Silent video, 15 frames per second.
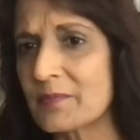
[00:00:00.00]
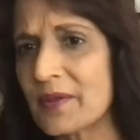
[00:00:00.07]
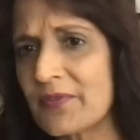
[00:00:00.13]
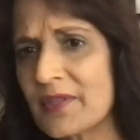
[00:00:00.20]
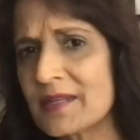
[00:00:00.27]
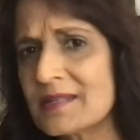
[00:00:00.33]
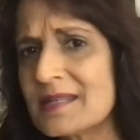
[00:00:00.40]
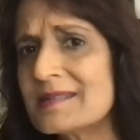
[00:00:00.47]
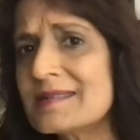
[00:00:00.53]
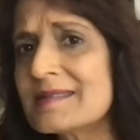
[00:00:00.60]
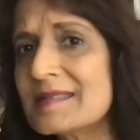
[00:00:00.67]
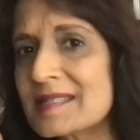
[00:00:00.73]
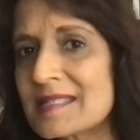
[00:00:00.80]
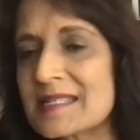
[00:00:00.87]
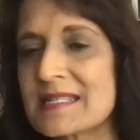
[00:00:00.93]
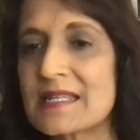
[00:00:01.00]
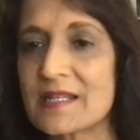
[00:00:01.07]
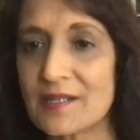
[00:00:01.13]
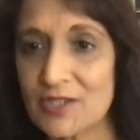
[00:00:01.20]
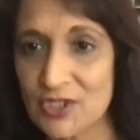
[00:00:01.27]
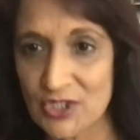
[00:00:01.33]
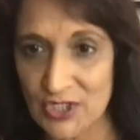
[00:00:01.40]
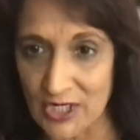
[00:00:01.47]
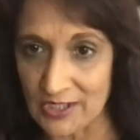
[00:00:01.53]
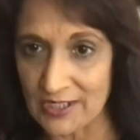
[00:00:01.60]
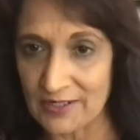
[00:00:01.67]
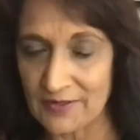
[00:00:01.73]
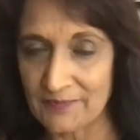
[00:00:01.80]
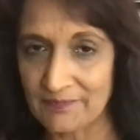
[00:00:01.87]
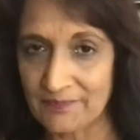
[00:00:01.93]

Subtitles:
but they didn't stay stuck.